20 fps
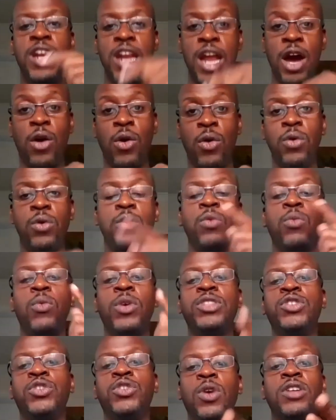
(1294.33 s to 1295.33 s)
now
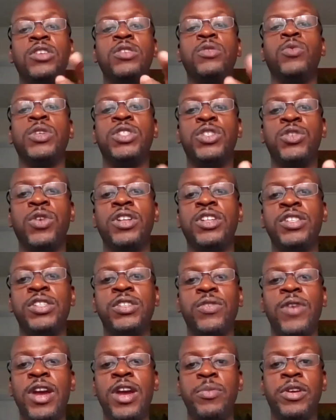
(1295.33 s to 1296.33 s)
what you are
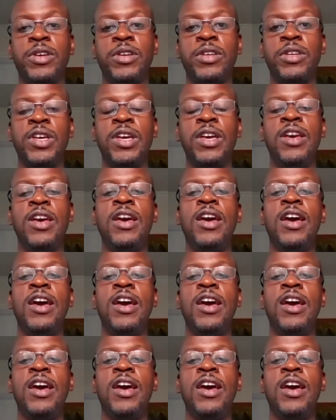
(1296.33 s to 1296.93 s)
describing.